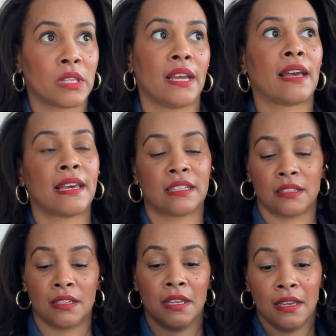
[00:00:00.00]
Like I
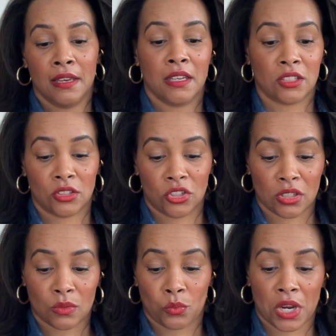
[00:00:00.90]
can
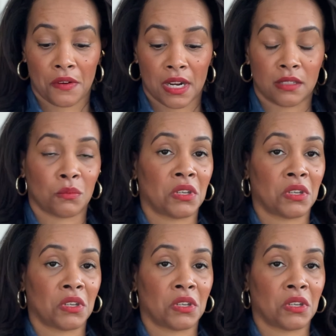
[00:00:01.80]
just wear it as